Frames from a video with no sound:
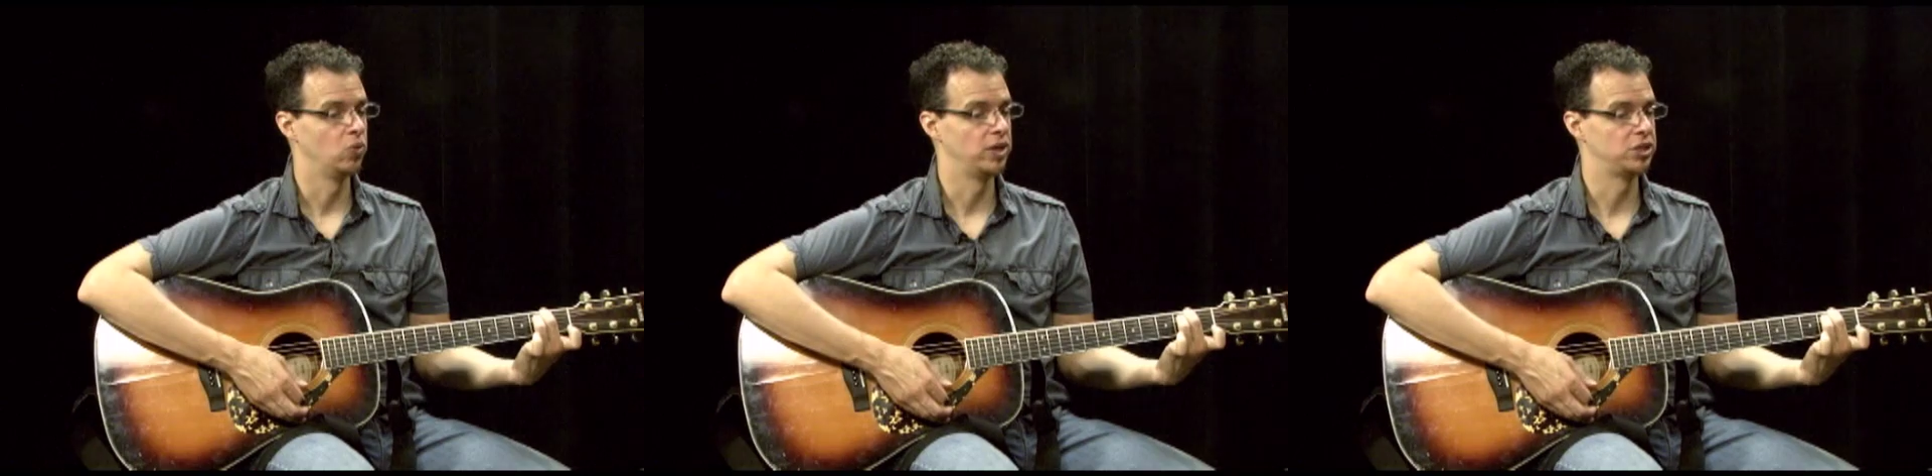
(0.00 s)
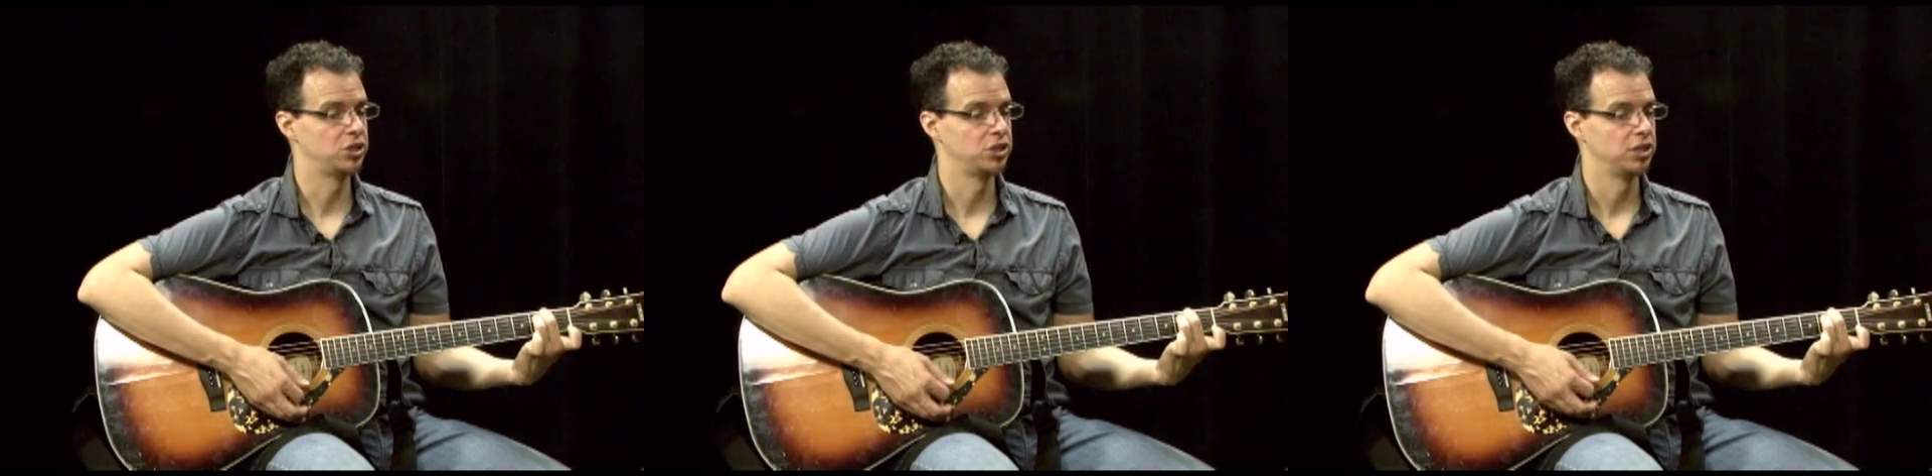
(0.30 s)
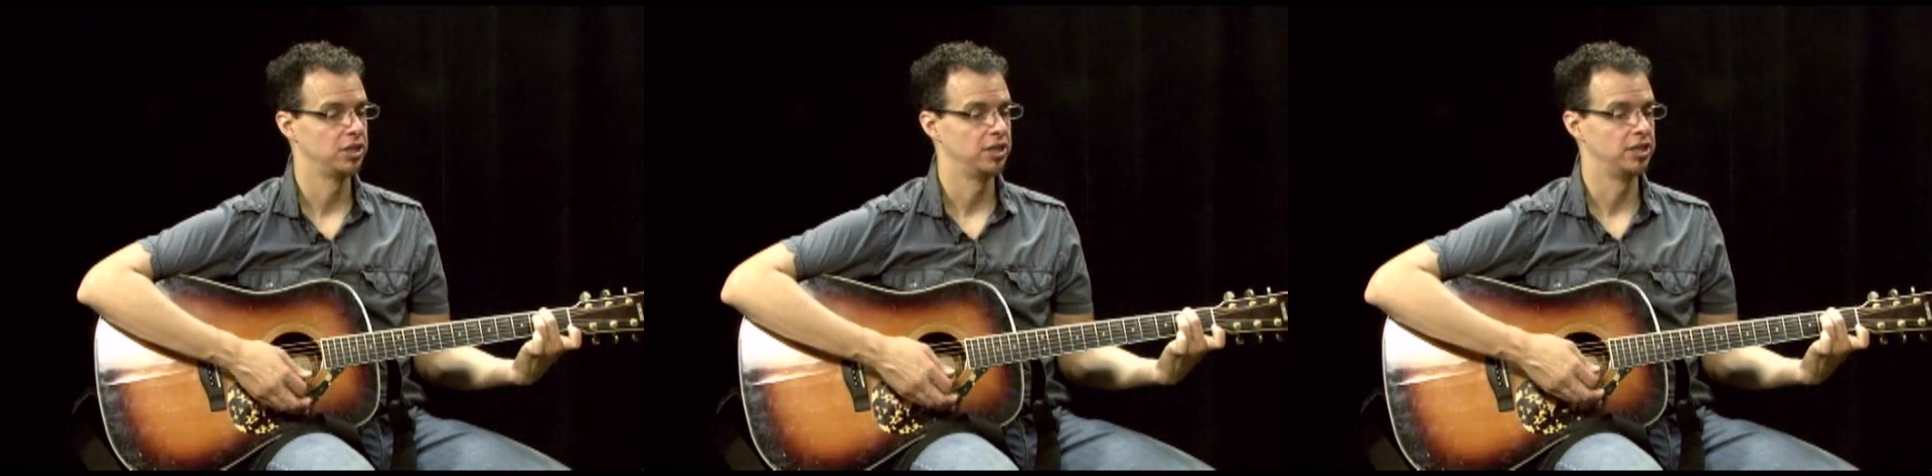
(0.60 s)
which
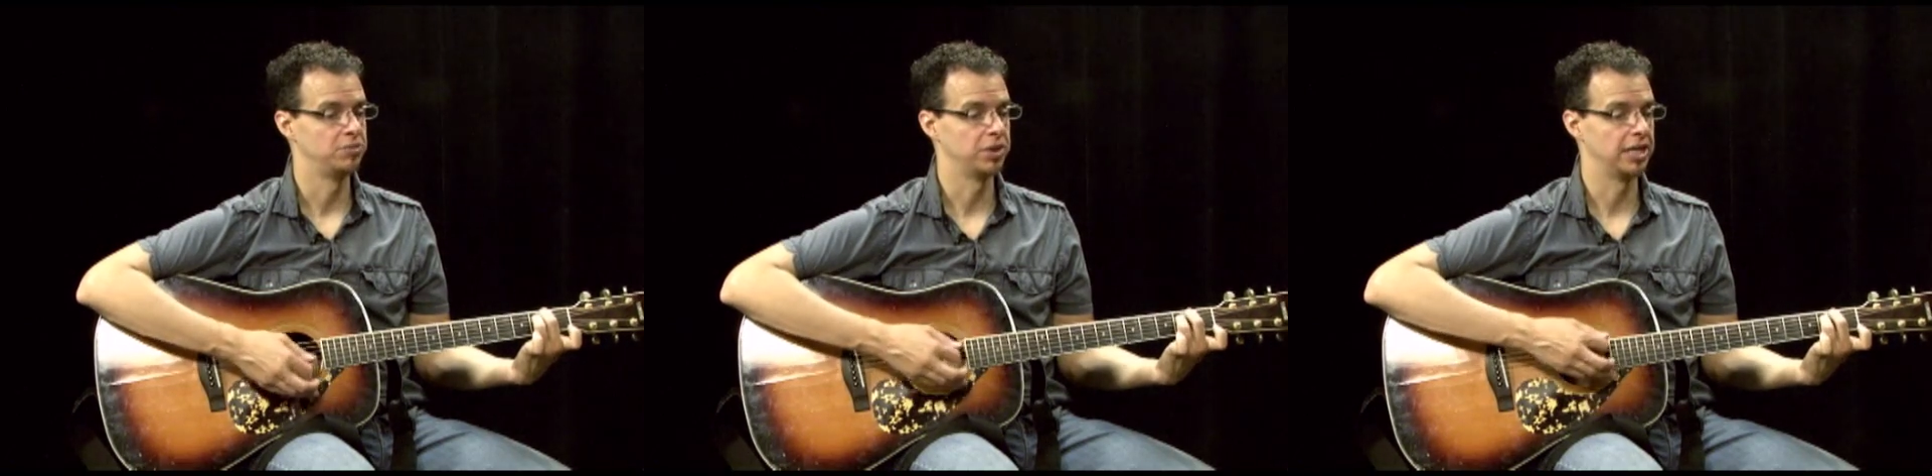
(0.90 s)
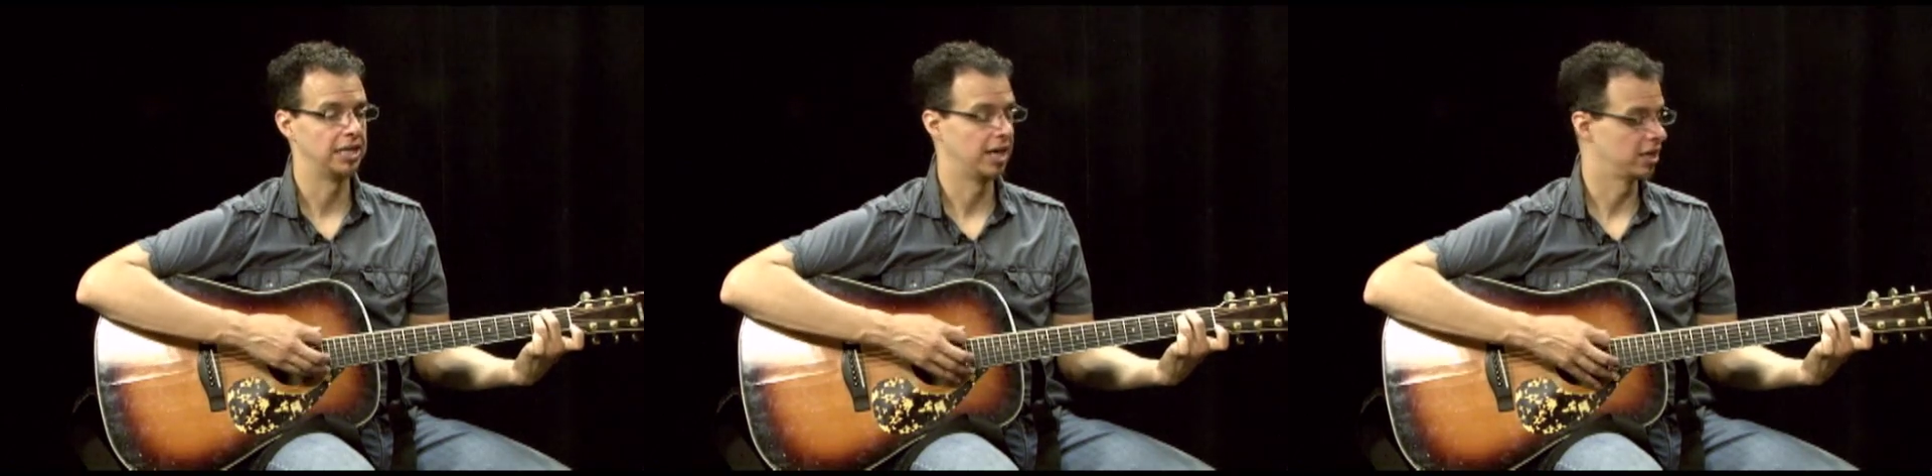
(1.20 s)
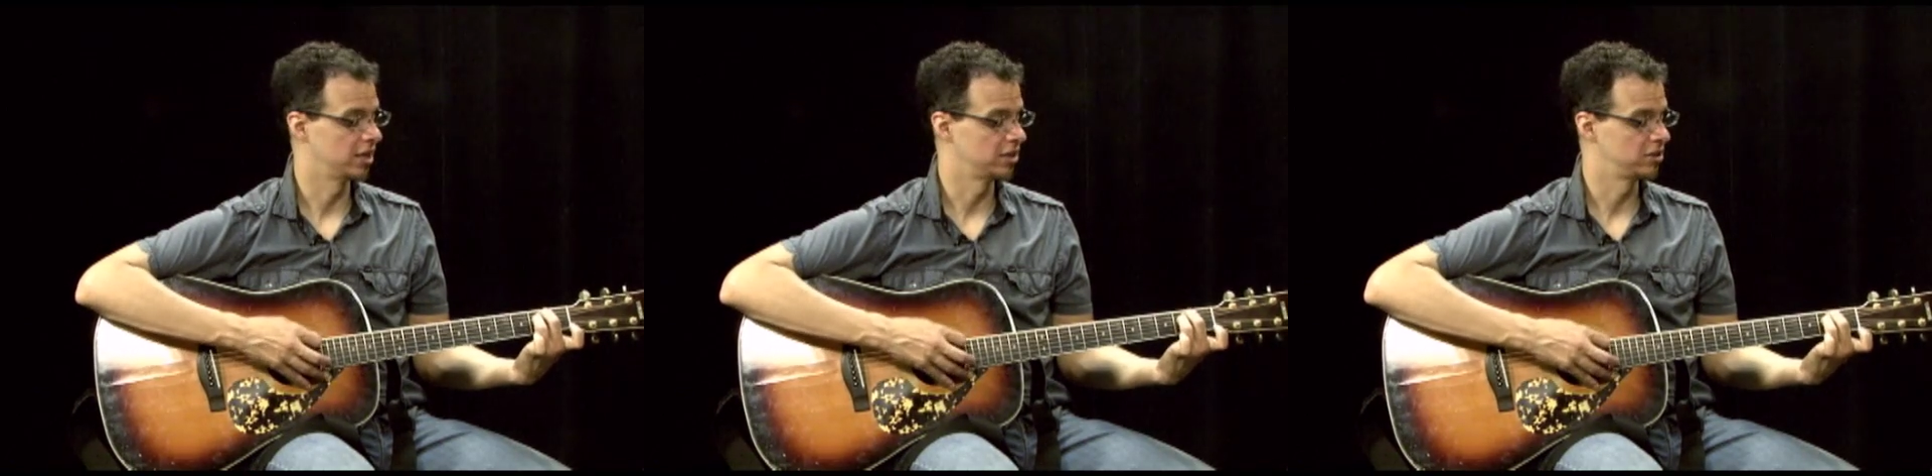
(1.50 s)
is played
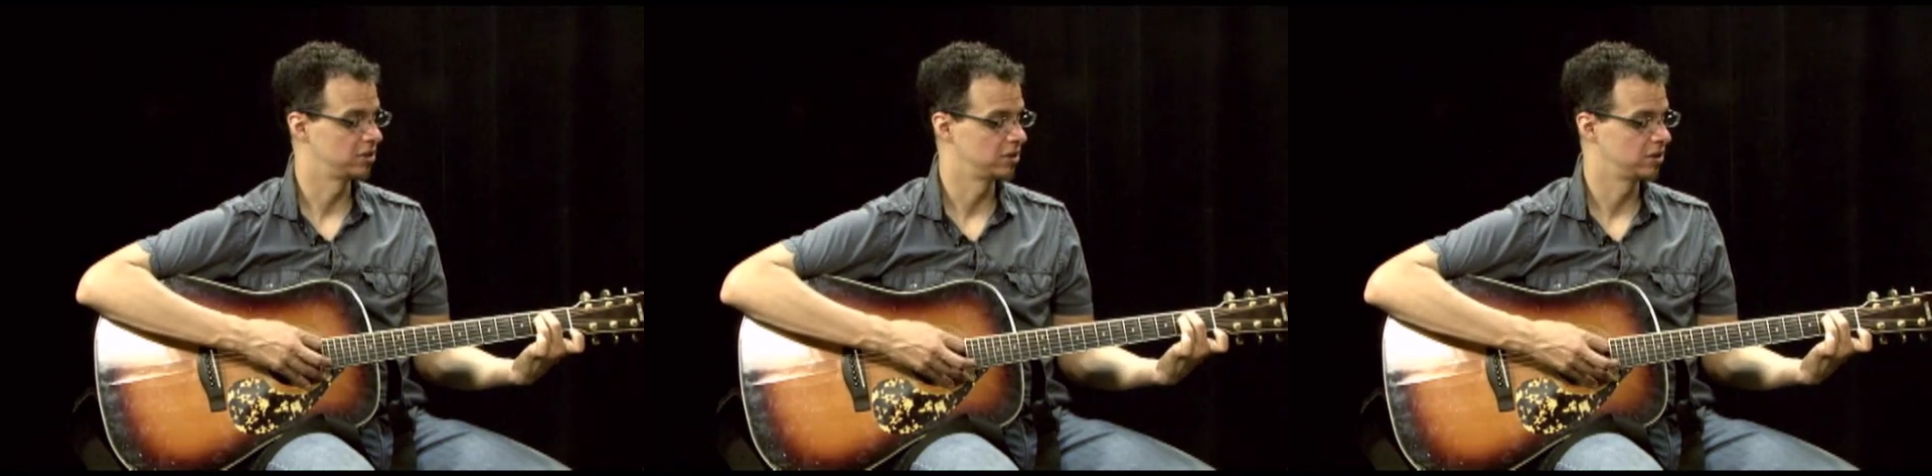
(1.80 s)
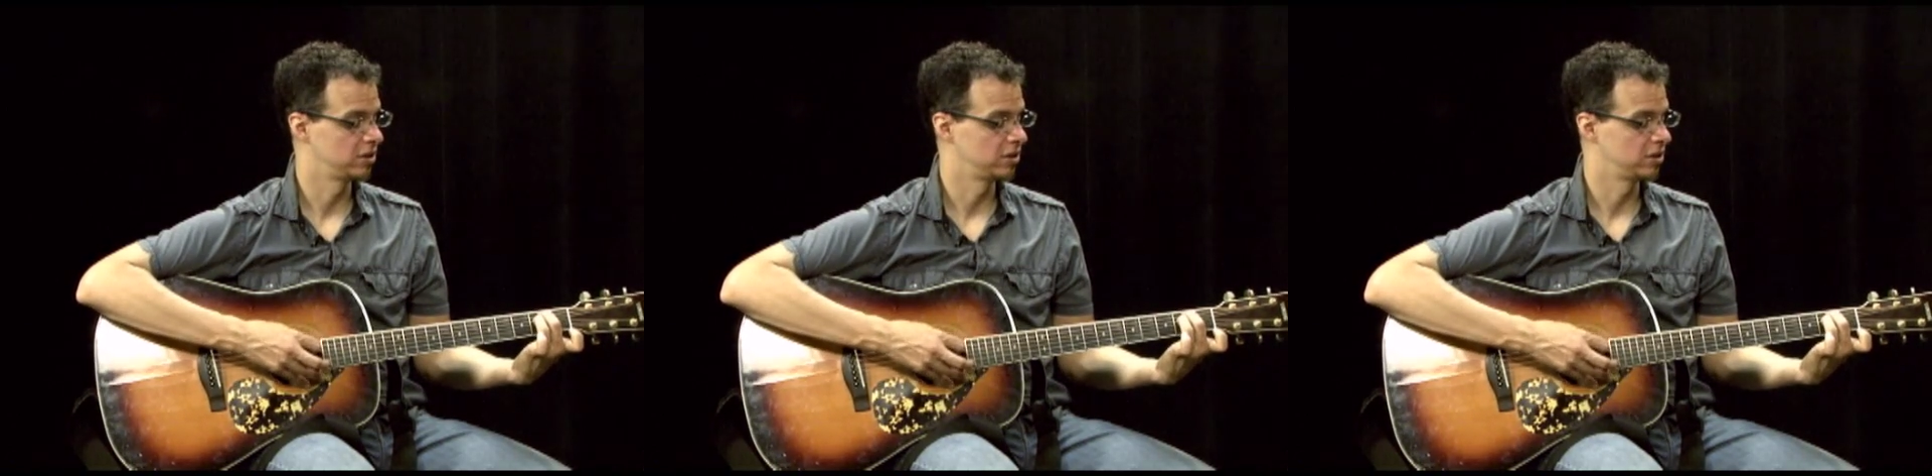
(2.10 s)
like this.